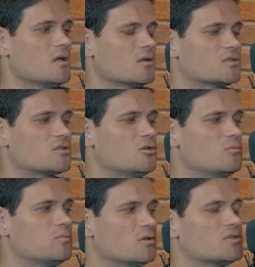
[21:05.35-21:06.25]
because
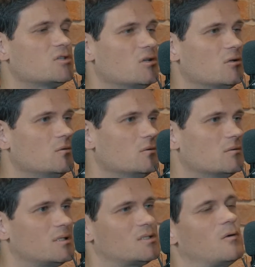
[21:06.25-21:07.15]
2 plus 2
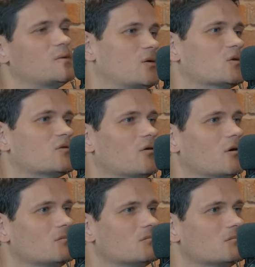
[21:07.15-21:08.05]
is always equals 4.